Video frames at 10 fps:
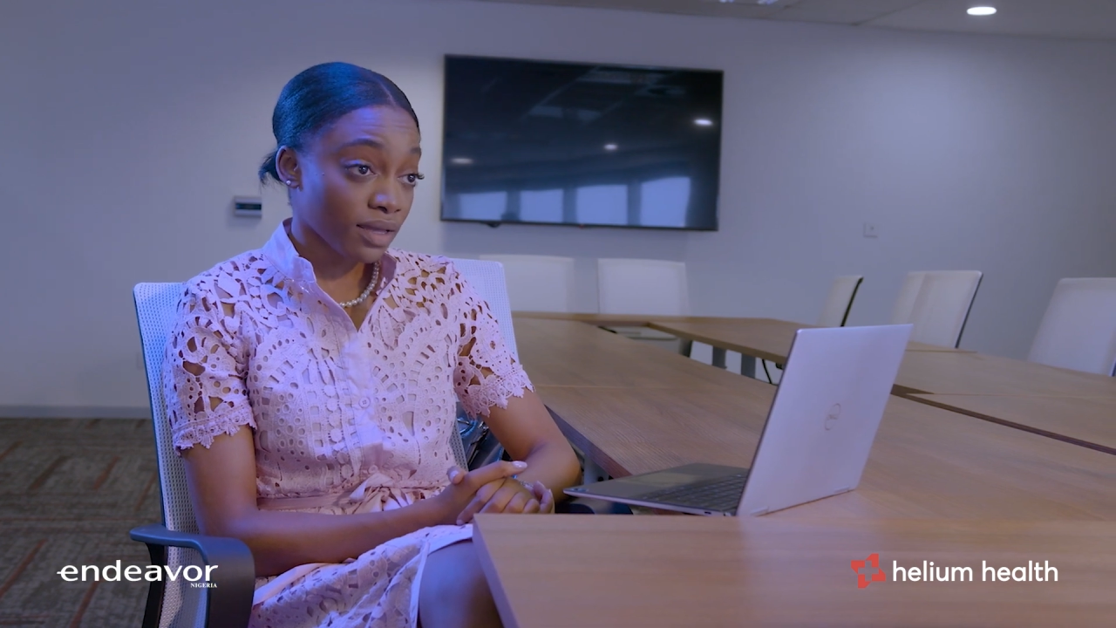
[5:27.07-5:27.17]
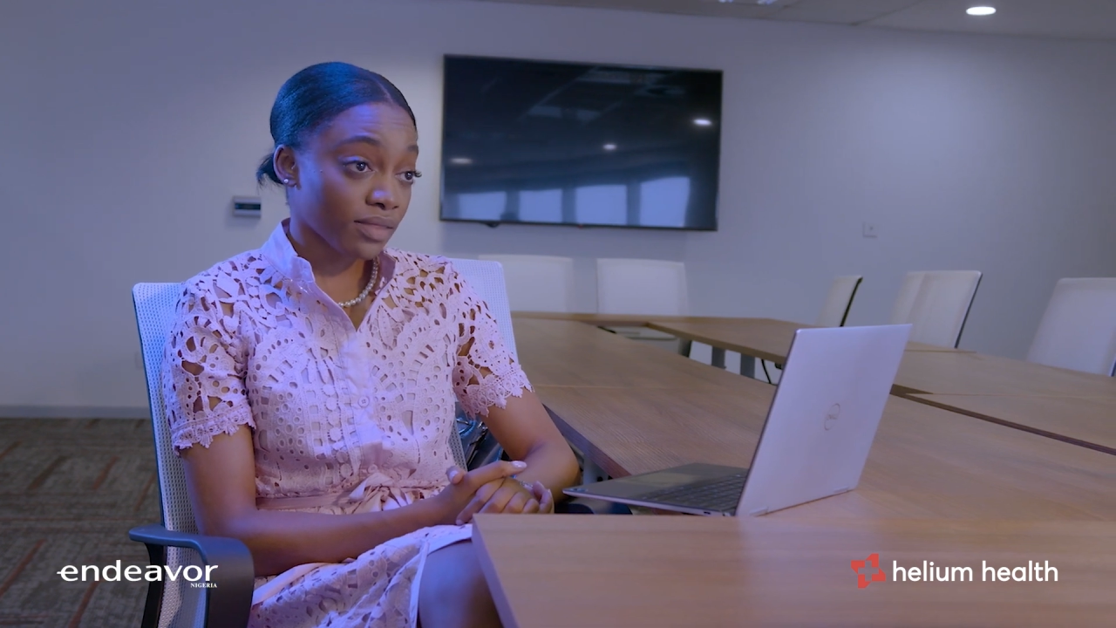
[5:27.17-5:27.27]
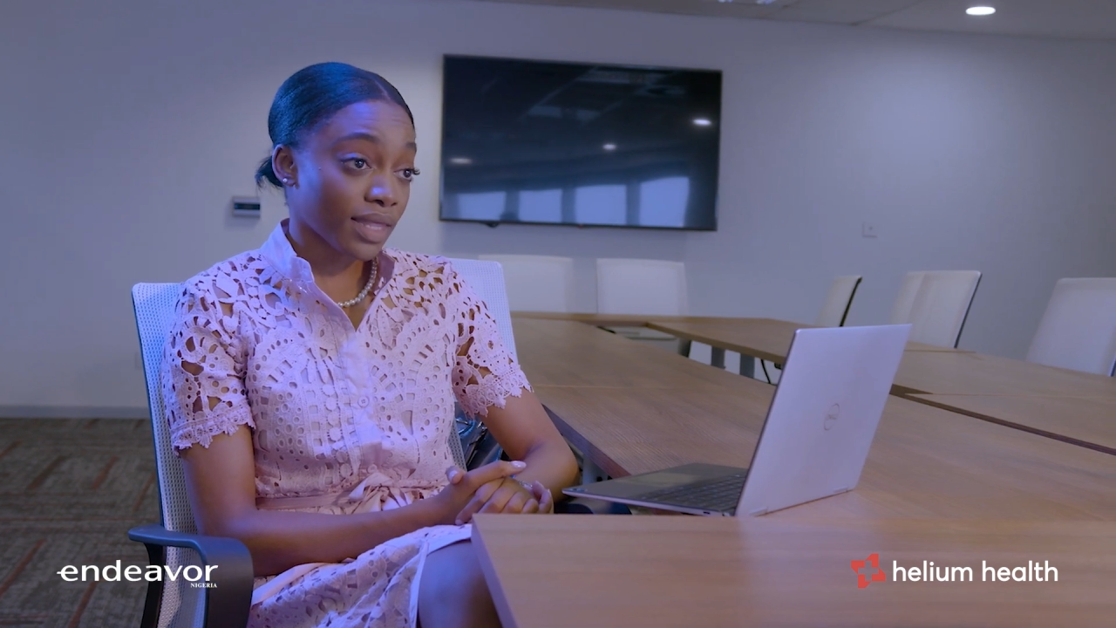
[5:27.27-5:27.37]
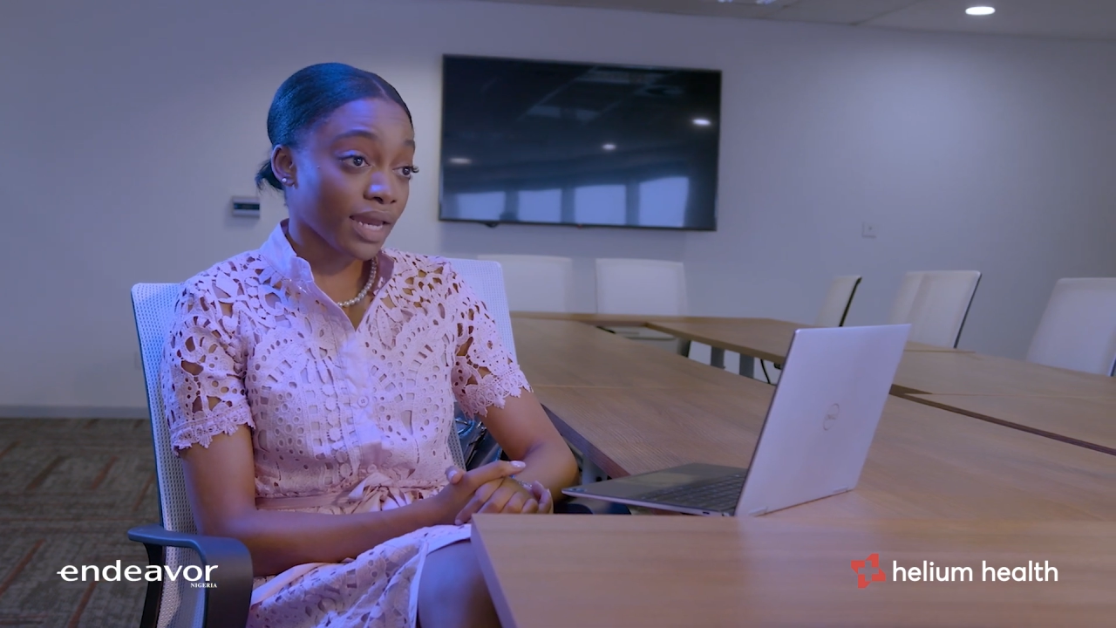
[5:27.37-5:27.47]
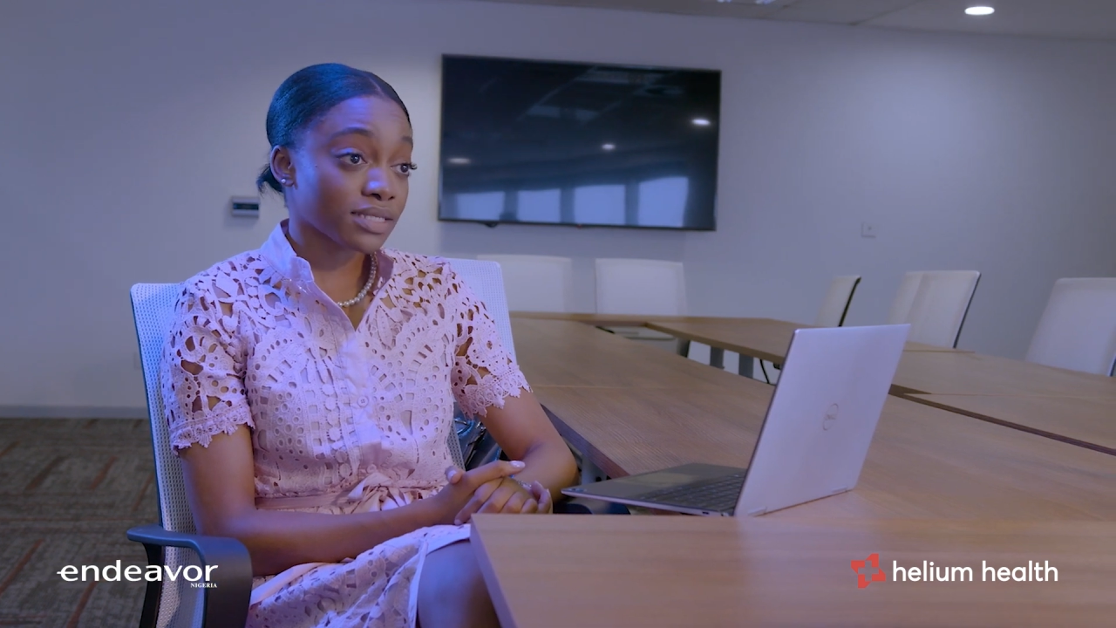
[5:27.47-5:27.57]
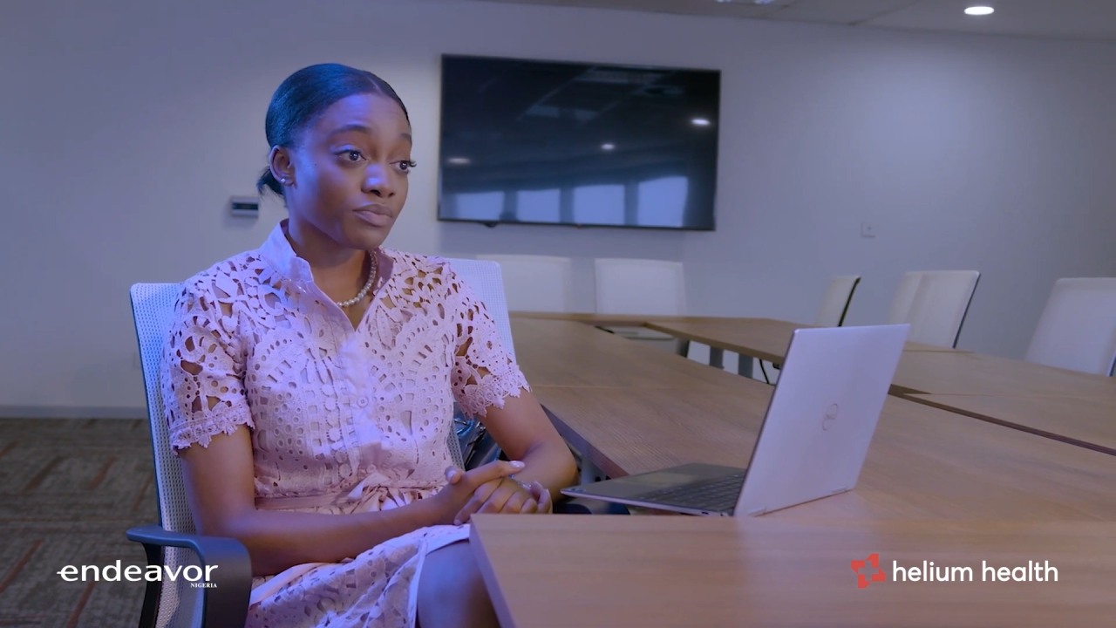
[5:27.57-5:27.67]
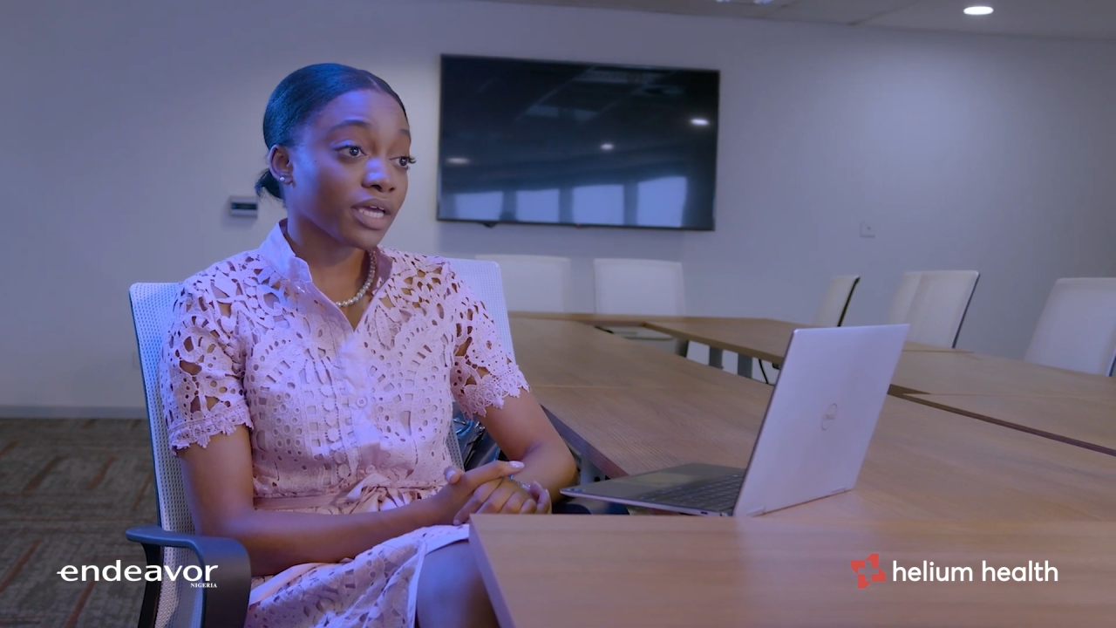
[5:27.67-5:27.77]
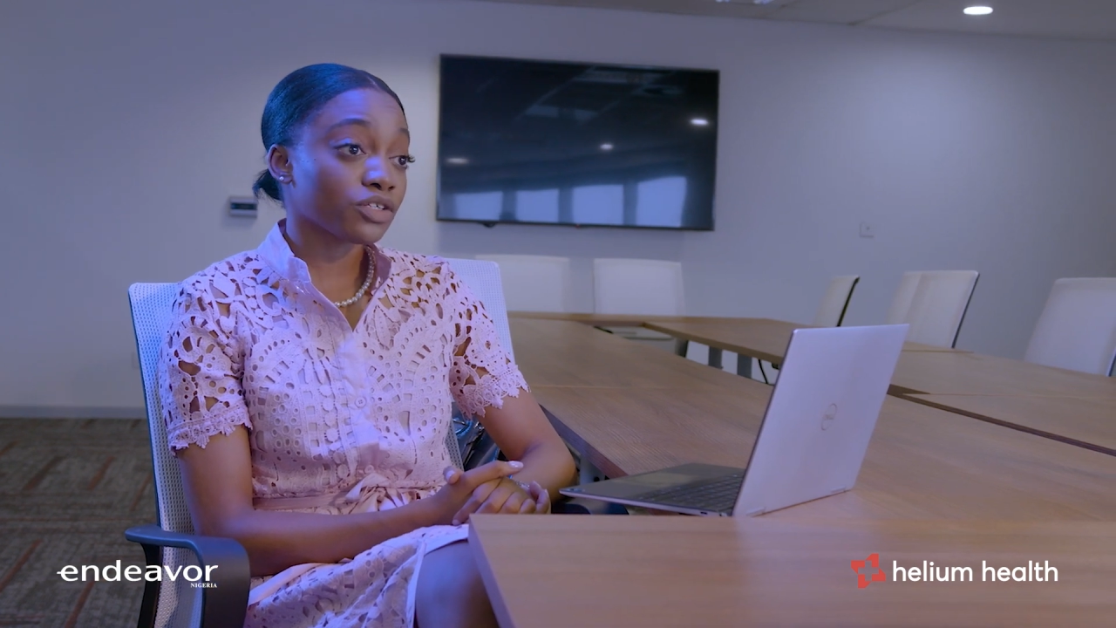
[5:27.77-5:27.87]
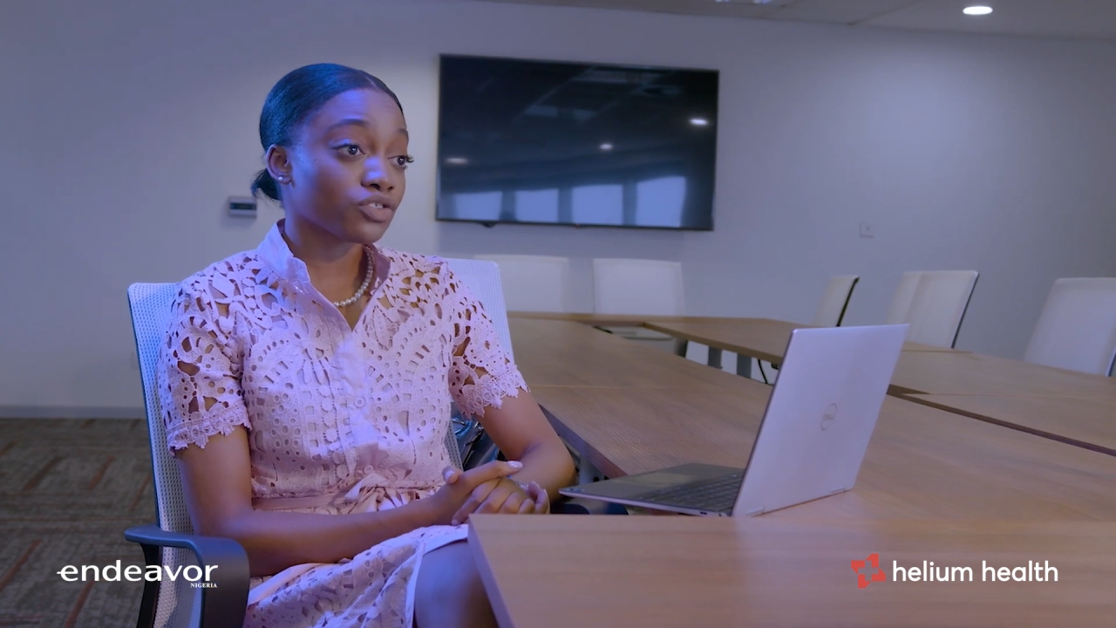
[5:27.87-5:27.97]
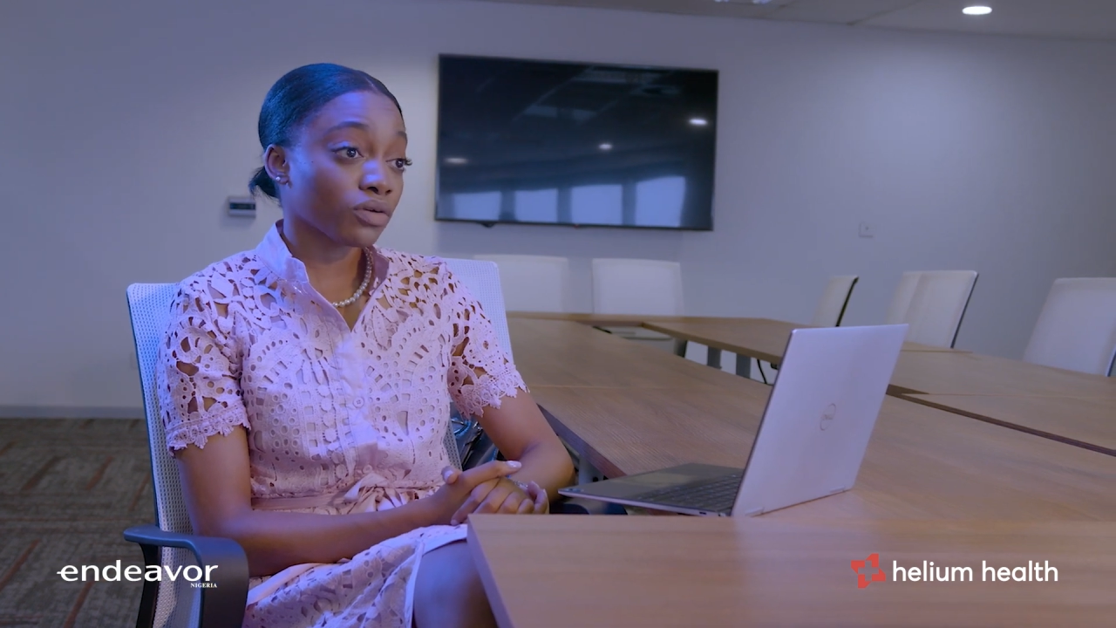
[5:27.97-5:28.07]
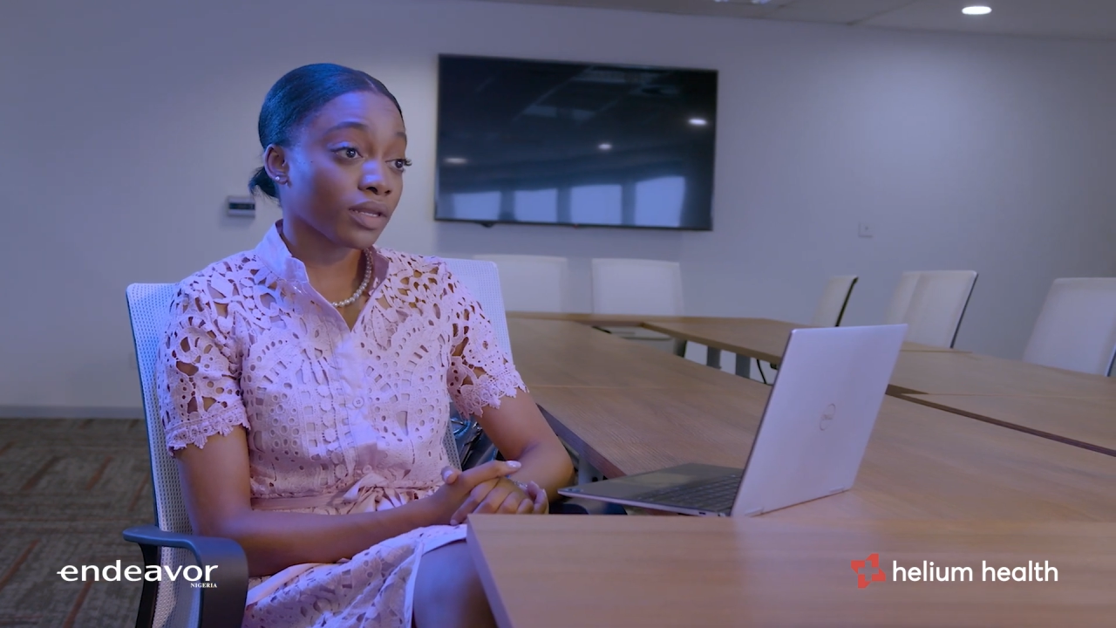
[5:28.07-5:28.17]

and that is making sure